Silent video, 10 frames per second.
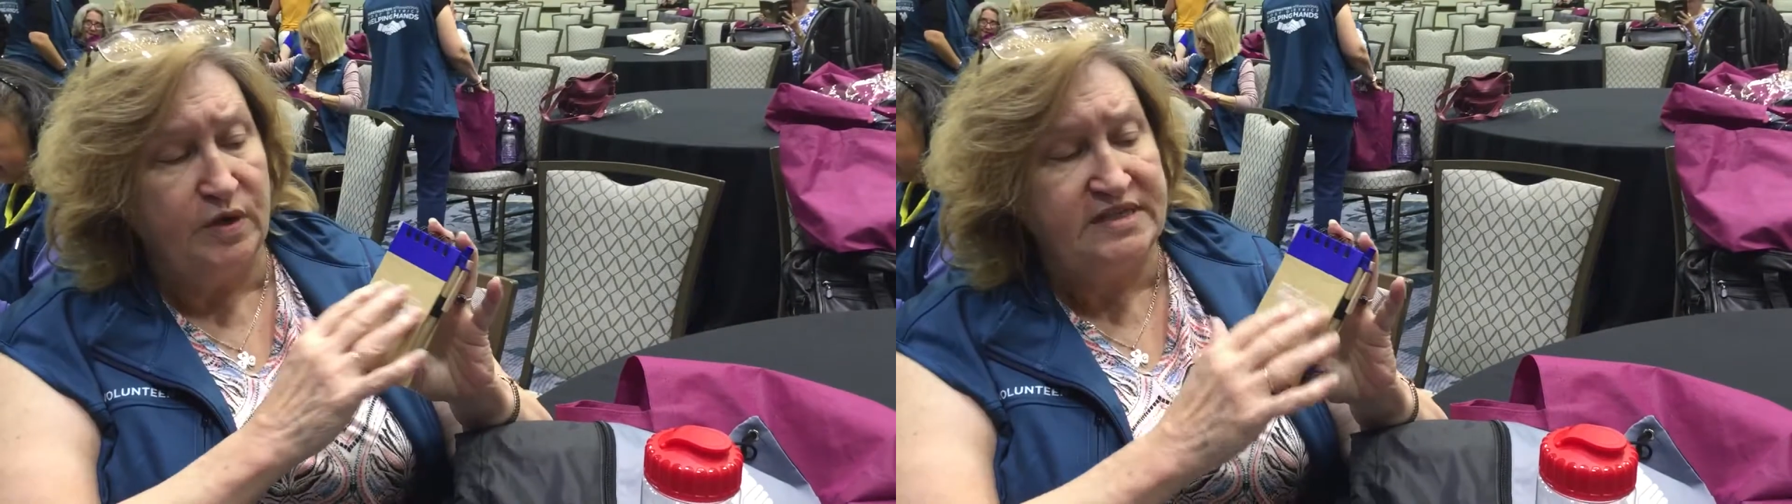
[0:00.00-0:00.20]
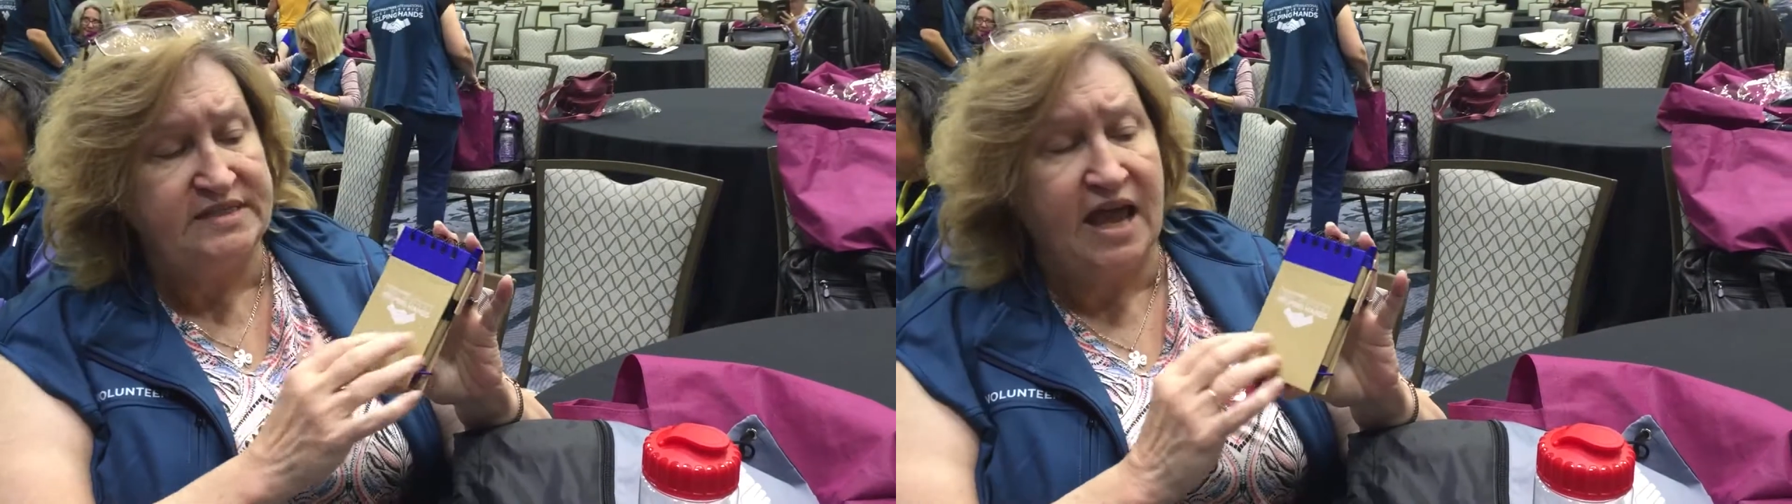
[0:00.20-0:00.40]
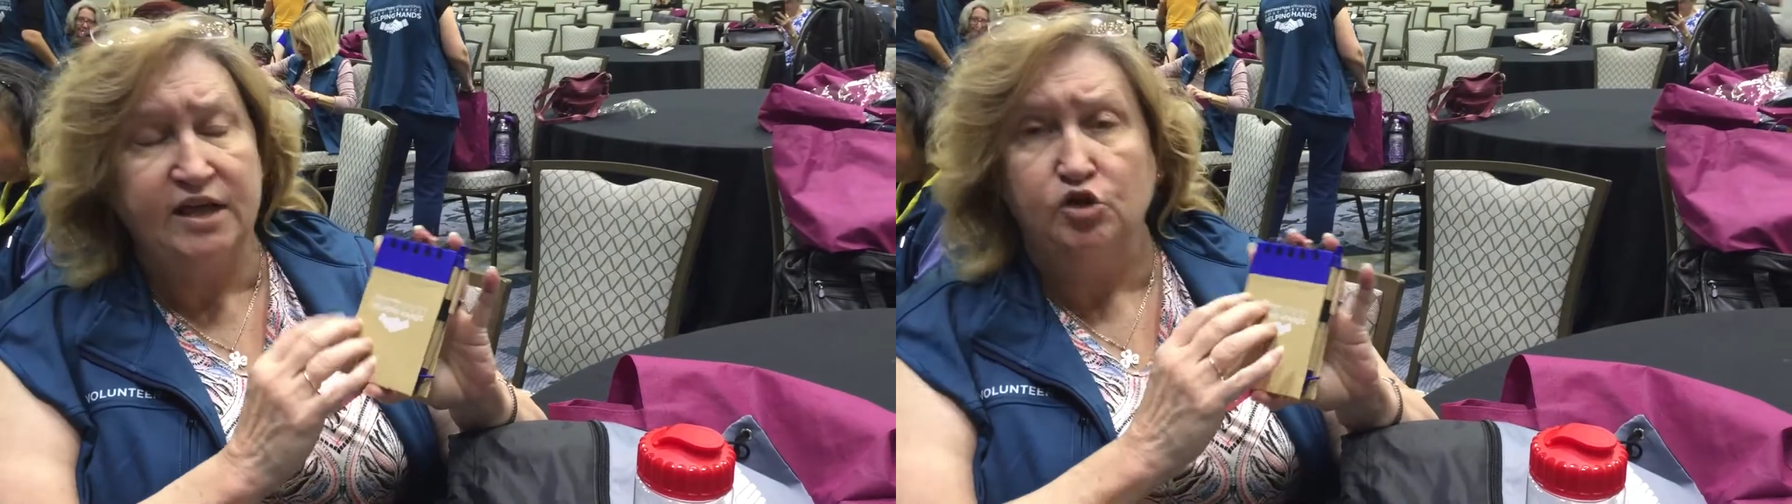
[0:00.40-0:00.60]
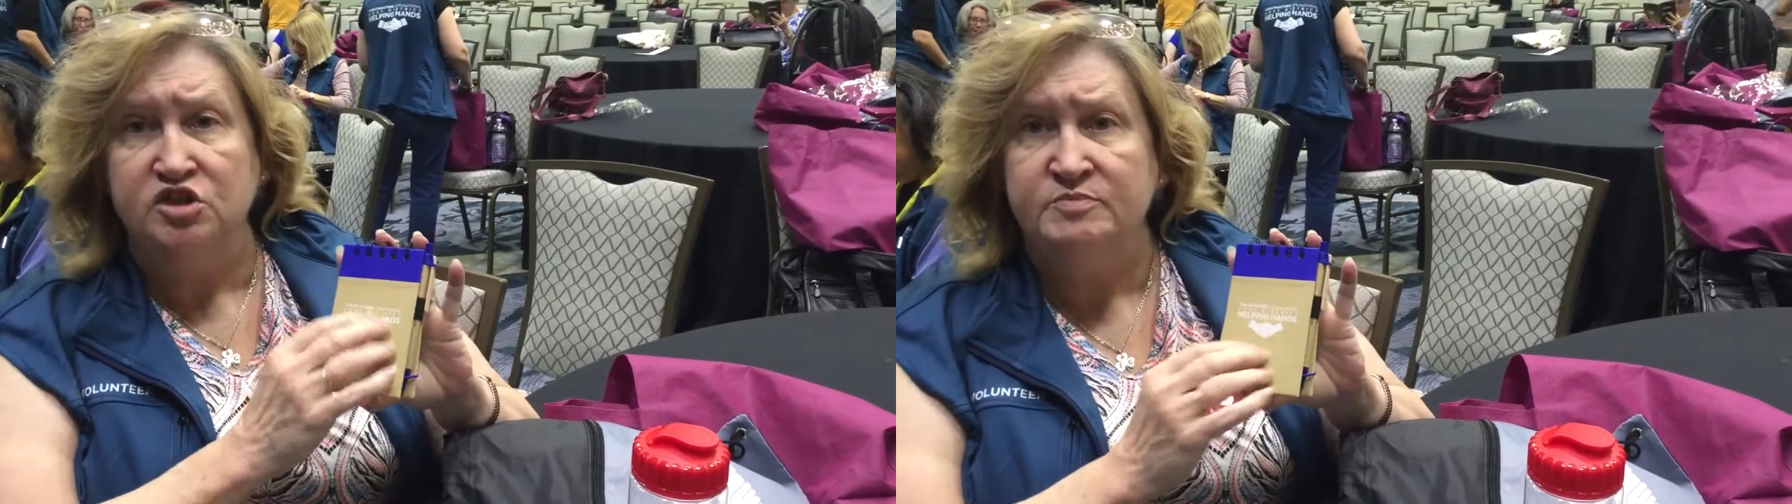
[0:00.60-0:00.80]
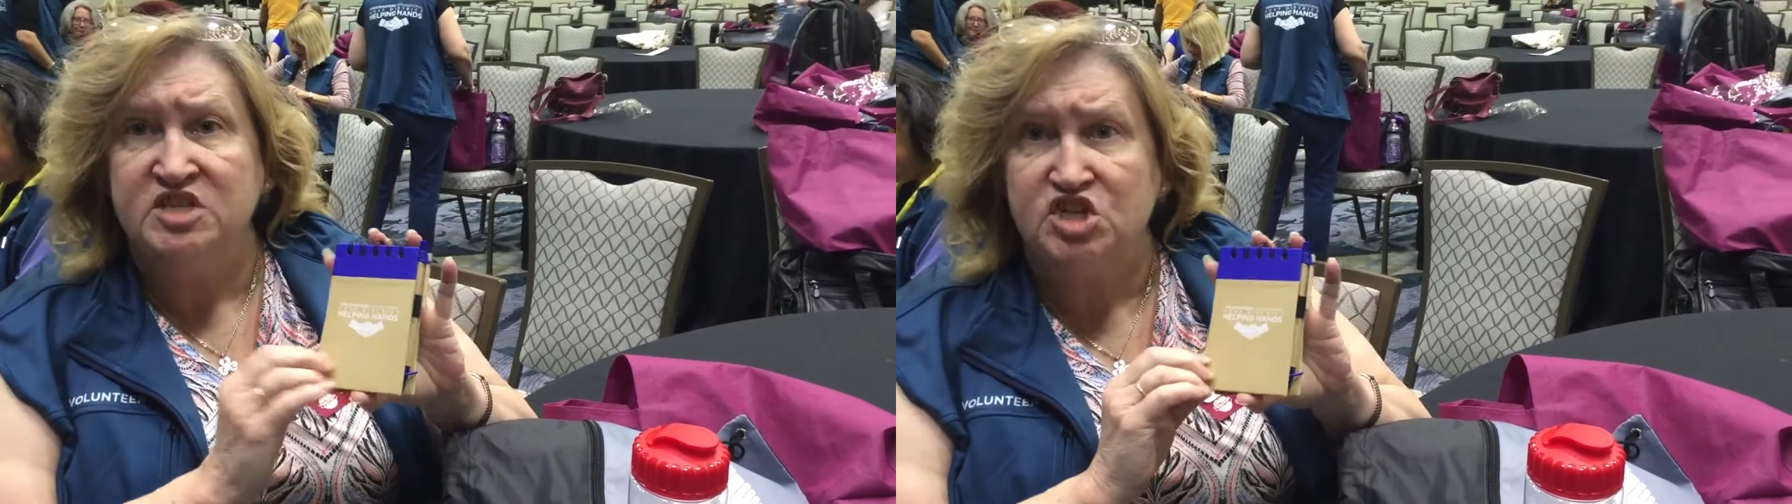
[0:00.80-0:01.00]

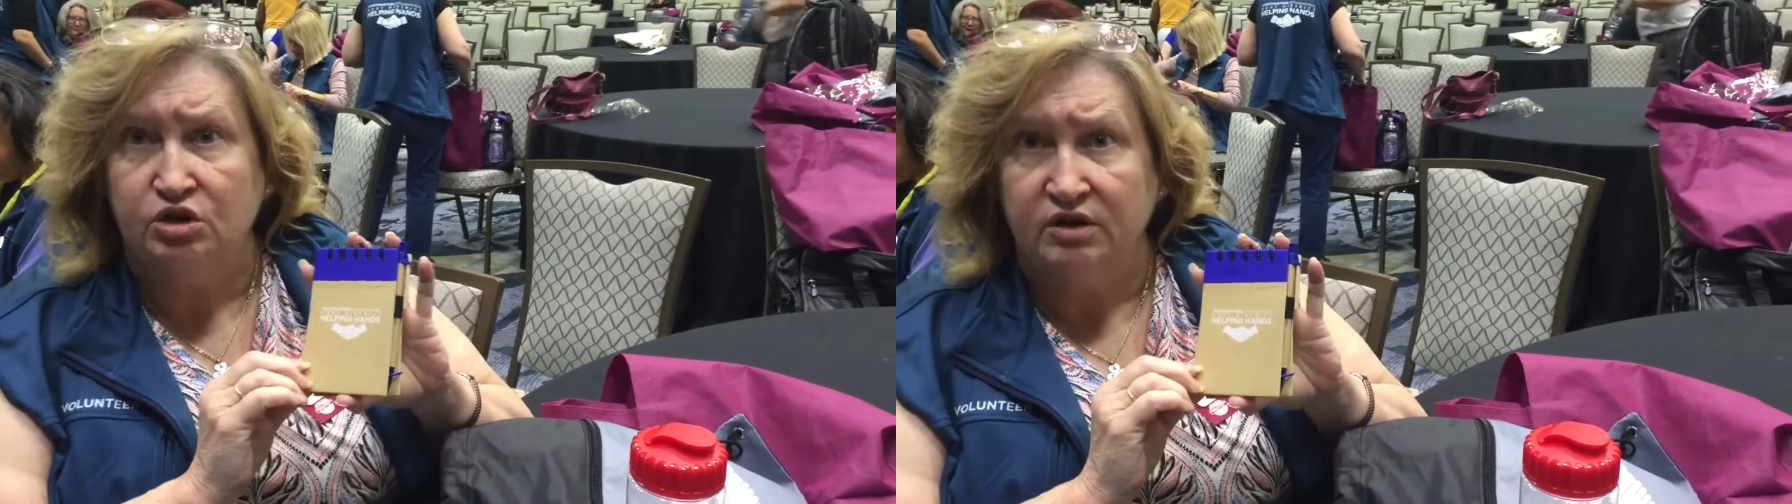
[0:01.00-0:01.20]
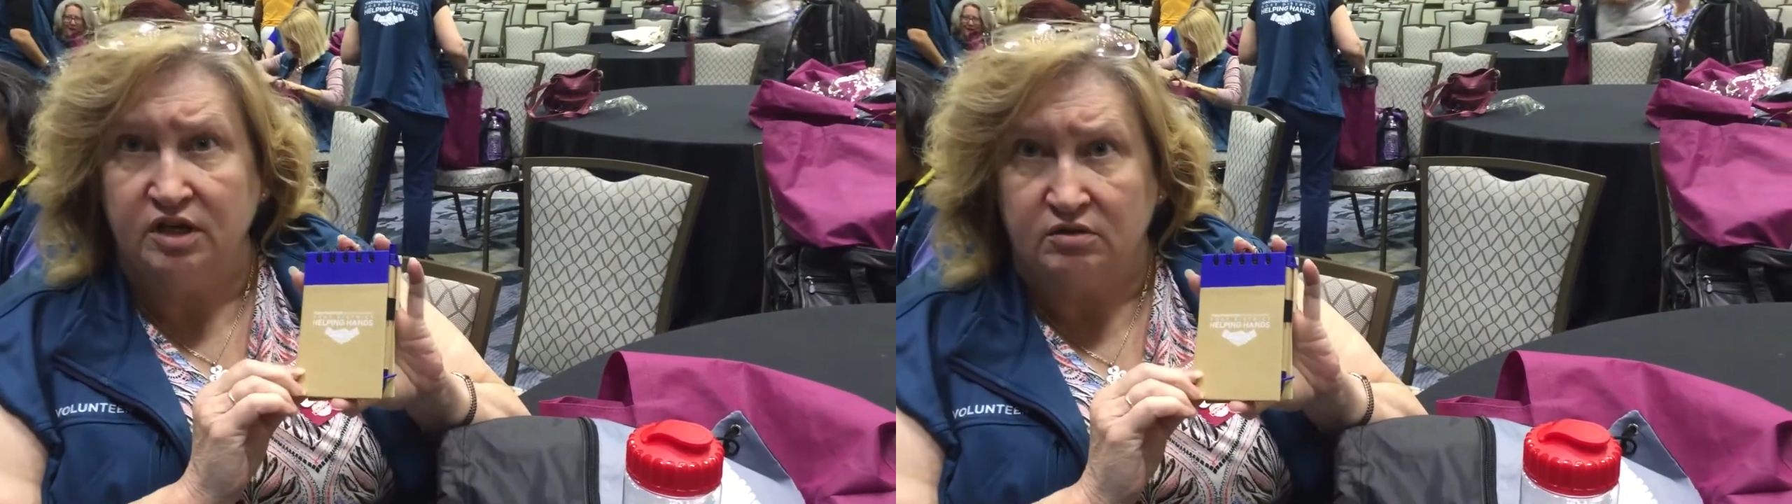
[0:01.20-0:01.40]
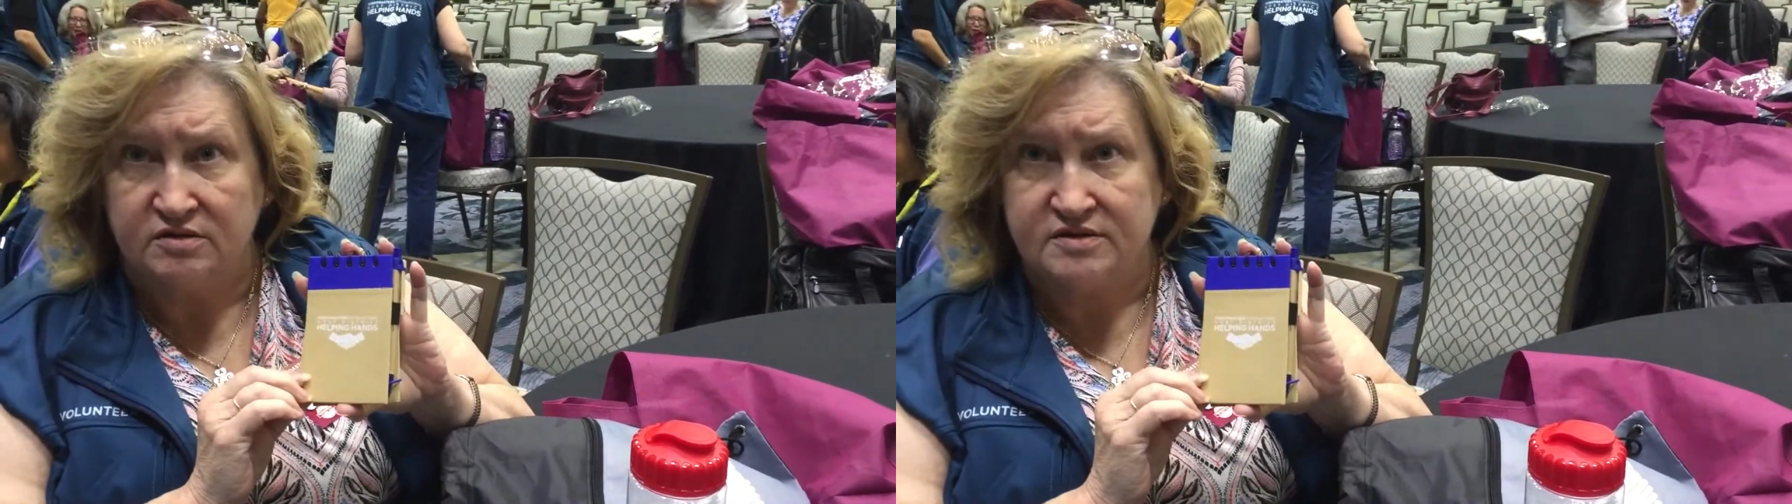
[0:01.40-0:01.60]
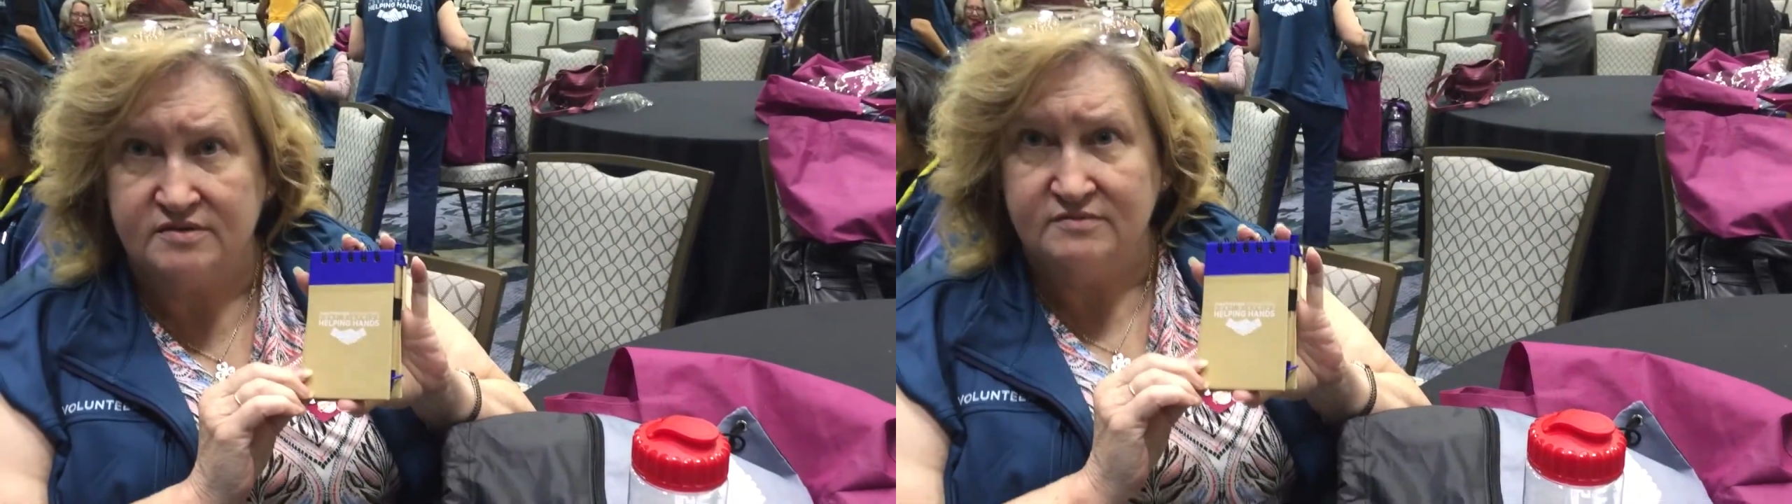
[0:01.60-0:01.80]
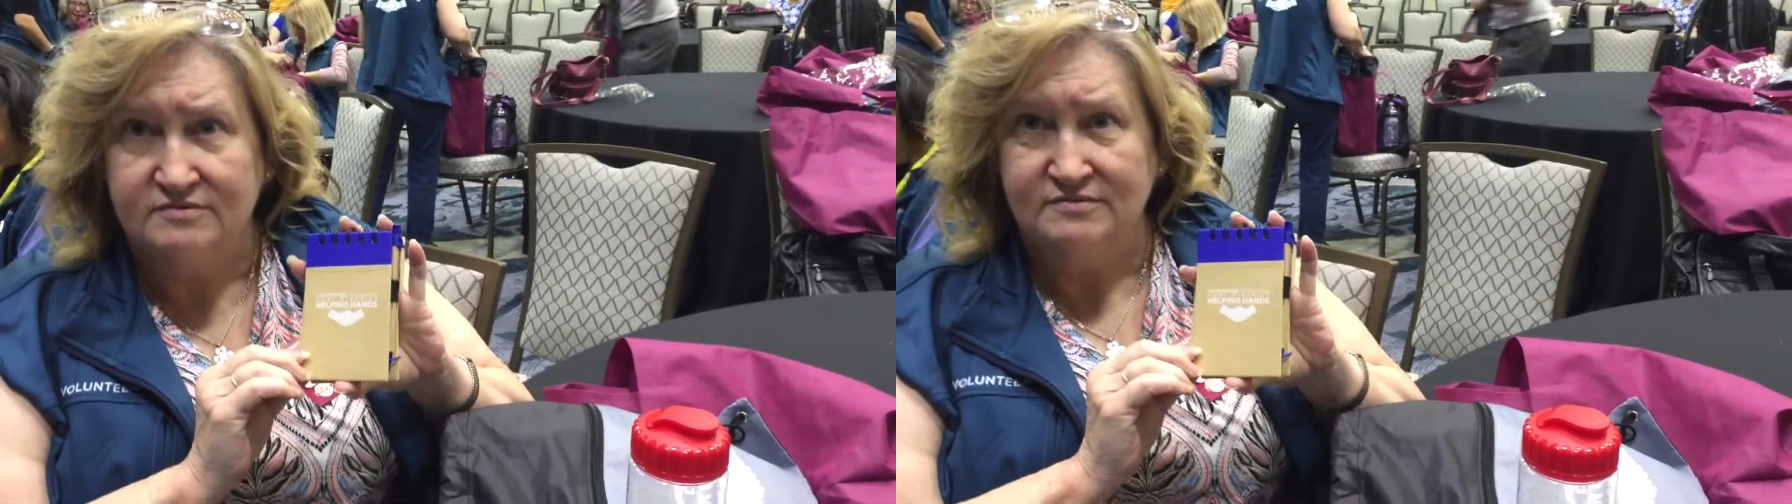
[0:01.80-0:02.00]
recycled materials.